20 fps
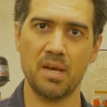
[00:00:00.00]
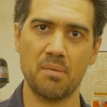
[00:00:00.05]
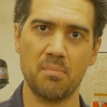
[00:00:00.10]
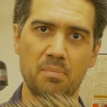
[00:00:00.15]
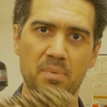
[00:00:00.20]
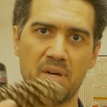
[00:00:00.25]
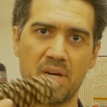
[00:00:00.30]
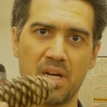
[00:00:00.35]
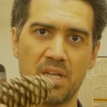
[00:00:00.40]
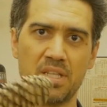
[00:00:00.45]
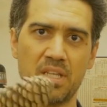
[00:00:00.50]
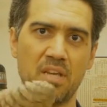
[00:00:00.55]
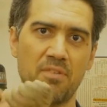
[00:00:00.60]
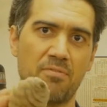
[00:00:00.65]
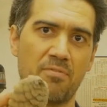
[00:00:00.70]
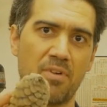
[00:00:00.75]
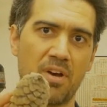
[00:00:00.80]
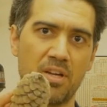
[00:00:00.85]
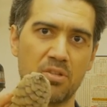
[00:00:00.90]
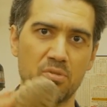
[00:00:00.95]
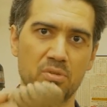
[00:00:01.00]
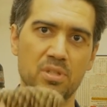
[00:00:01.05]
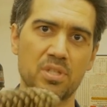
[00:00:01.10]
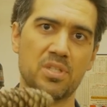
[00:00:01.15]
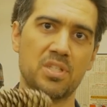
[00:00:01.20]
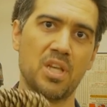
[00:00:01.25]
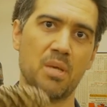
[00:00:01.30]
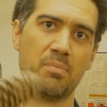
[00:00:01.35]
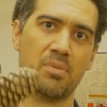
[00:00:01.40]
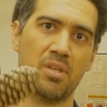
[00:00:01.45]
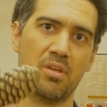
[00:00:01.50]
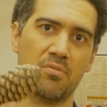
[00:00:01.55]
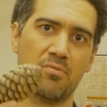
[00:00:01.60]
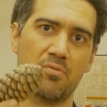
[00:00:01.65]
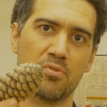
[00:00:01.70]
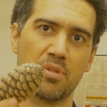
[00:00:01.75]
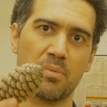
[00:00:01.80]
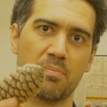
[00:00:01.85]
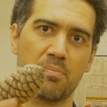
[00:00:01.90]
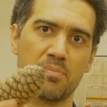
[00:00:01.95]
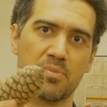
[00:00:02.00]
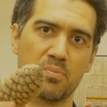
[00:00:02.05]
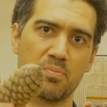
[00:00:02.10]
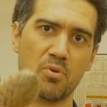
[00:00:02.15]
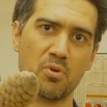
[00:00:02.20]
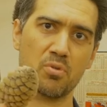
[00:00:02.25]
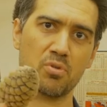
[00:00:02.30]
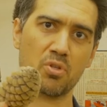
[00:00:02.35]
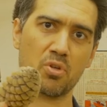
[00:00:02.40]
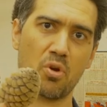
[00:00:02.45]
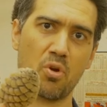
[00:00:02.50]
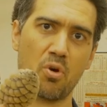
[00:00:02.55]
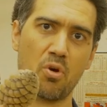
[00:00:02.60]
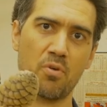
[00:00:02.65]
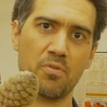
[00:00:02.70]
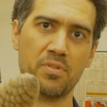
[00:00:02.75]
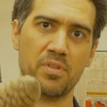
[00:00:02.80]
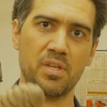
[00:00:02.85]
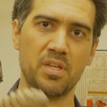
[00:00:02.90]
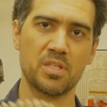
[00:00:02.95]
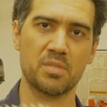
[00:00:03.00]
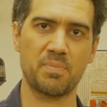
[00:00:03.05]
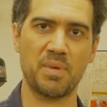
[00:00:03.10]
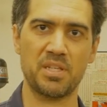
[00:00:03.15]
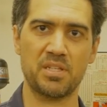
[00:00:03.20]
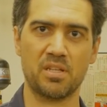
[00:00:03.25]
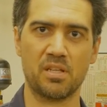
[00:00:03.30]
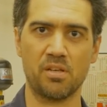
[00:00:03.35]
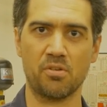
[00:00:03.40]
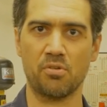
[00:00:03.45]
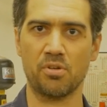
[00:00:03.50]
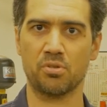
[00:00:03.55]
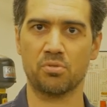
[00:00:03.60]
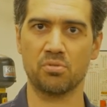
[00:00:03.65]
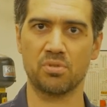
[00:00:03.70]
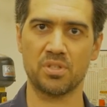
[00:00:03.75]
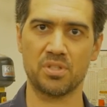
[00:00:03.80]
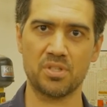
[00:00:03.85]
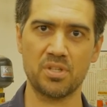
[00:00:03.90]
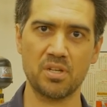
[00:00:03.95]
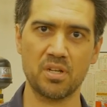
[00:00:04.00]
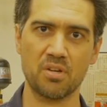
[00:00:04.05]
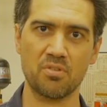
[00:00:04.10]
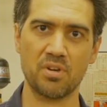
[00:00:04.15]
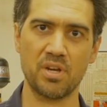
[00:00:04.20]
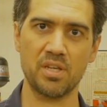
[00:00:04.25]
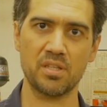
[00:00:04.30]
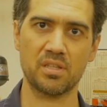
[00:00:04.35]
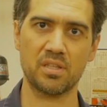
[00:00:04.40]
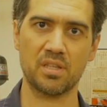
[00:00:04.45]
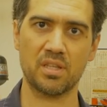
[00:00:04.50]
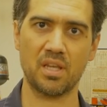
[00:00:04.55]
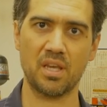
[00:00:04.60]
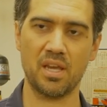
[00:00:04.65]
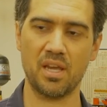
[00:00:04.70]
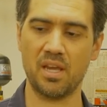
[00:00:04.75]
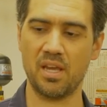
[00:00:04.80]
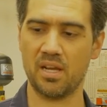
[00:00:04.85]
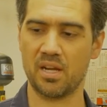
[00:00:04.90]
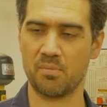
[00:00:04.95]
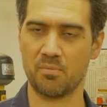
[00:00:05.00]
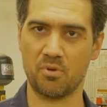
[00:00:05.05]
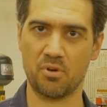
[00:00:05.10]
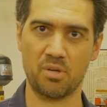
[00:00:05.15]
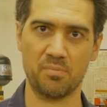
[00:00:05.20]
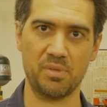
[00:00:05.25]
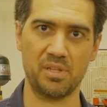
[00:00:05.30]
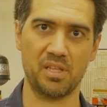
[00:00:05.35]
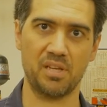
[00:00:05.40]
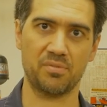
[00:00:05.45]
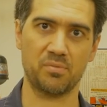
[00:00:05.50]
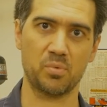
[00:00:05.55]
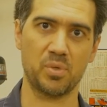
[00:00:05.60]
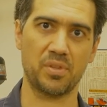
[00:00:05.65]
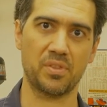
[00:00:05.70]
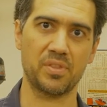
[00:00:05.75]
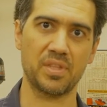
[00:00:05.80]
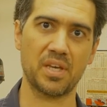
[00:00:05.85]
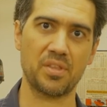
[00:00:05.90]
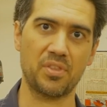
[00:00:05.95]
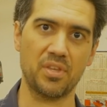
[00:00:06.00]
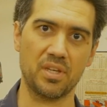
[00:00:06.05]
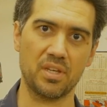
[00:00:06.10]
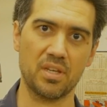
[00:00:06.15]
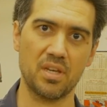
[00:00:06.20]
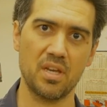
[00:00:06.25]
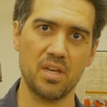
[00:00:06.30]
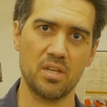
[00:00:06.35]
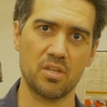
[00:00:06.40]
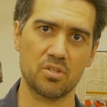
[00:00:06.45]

but if I do the same thing for the spruce cone, it's basically going to disintegrate and I'm going to be left with nothing.